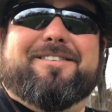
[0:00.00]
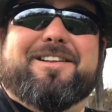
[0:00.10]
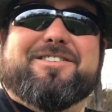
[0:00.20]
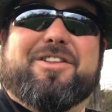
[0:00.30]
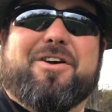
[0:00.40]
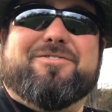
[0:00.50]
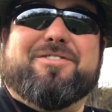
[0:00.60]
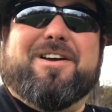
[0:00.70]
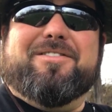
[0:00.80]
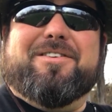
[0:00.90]
Let's launch her
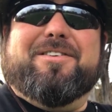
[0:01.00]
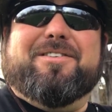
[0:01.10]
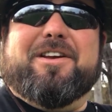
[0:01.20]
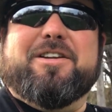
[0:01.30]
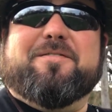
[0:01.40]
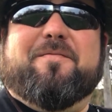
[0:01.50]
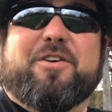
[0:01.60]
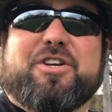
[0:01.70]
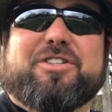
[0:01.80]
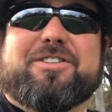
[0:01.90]
out there and catch some
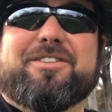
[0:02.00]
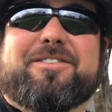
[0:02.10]
fish.